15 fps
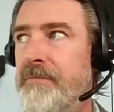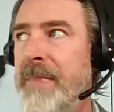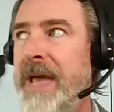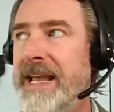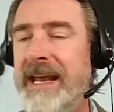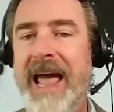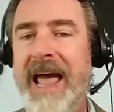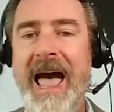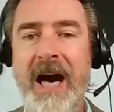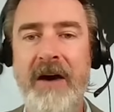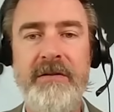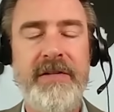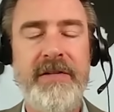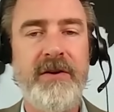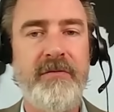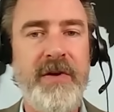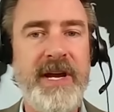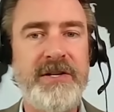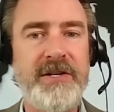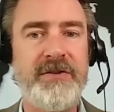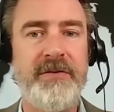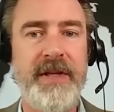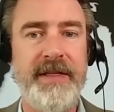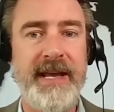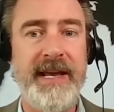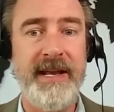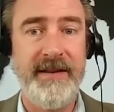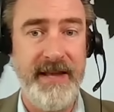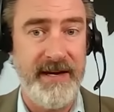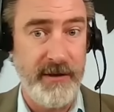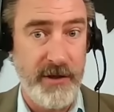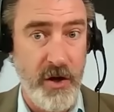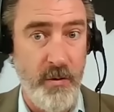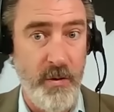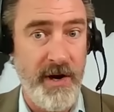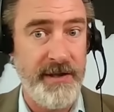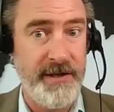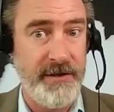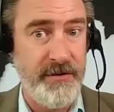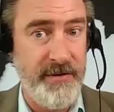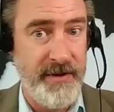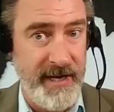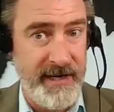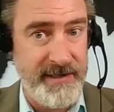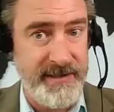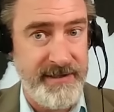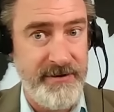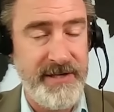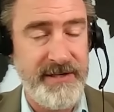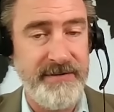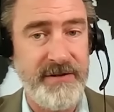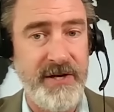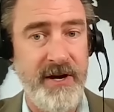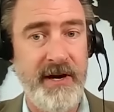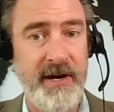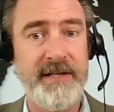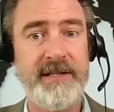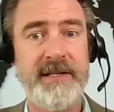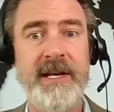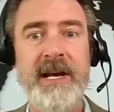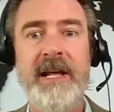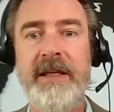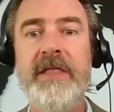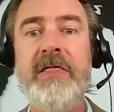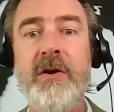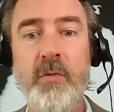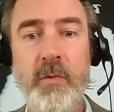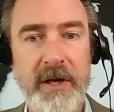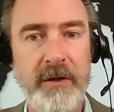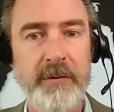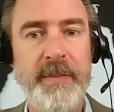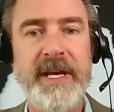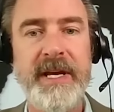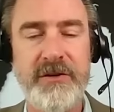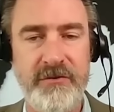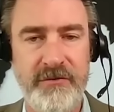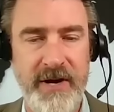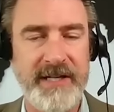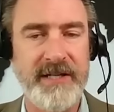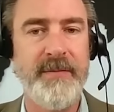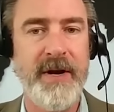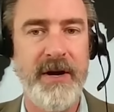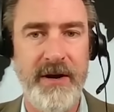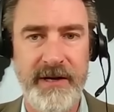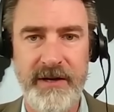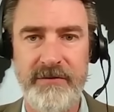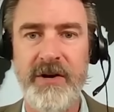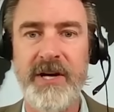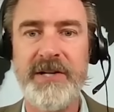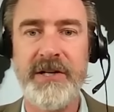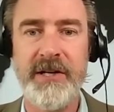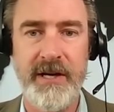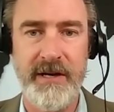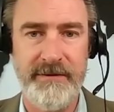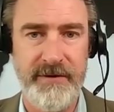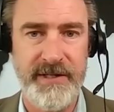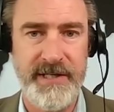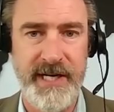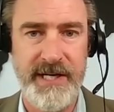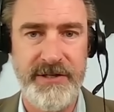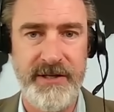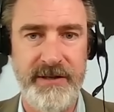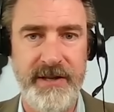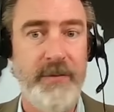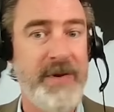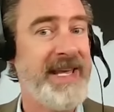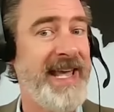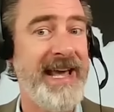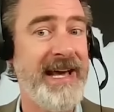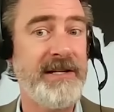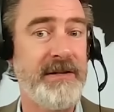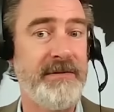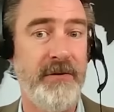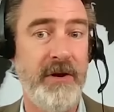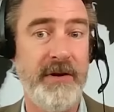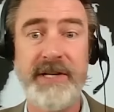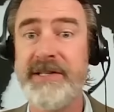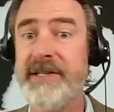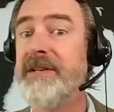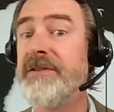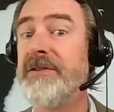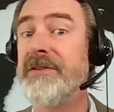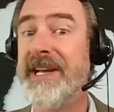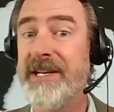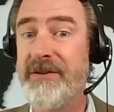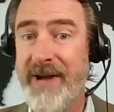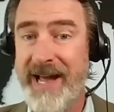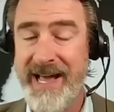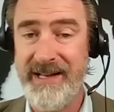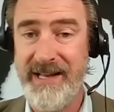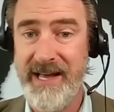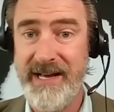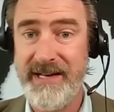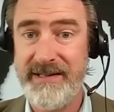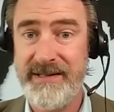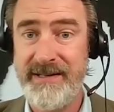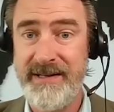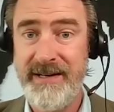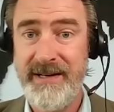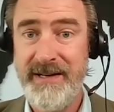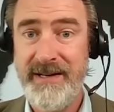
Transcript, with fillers: make it out of their reach so that they can then go on and do the next series of targets, then there will be a direct American-Russian confrontation that we can't avoid because these are NATO allies.